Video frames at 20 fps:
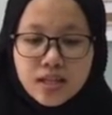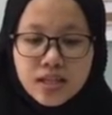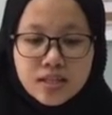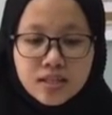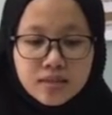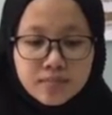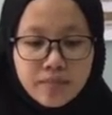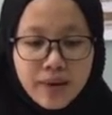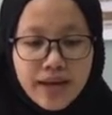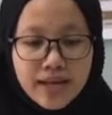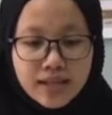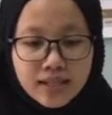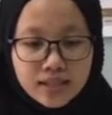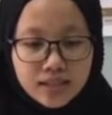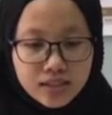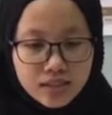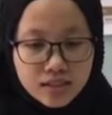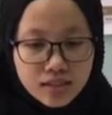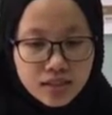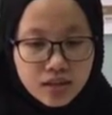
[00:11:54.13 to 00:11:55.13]
the
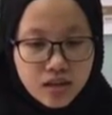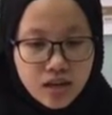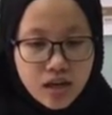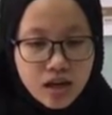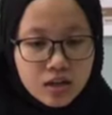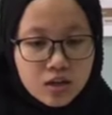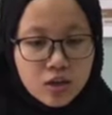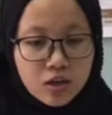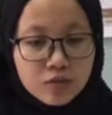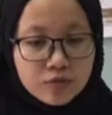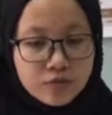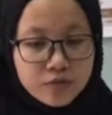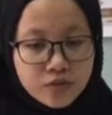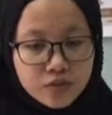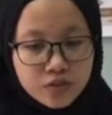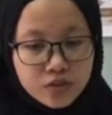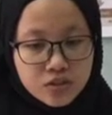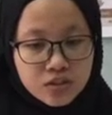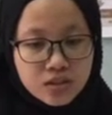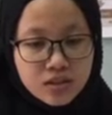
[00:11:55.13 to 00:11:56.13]
pilot
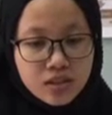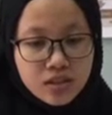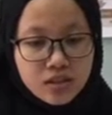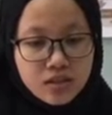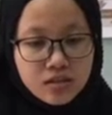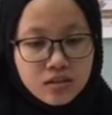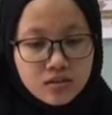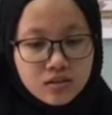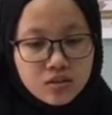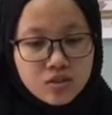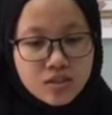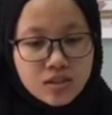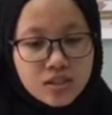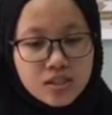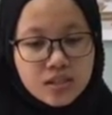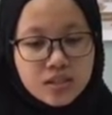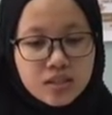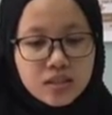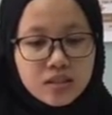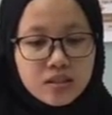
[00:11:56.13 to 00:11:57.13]
confused
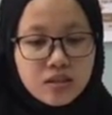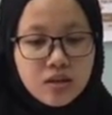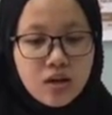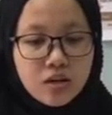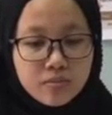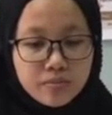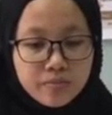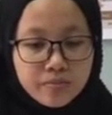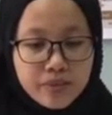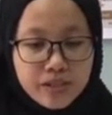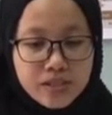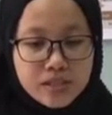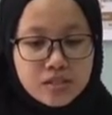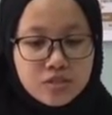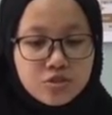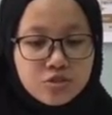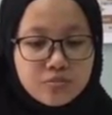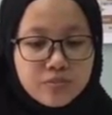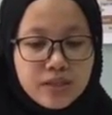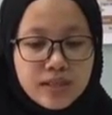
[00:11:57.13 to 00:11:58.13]
using the cockpit
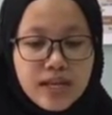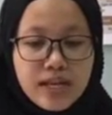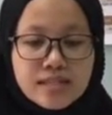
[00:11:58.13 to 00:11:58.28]
instrument,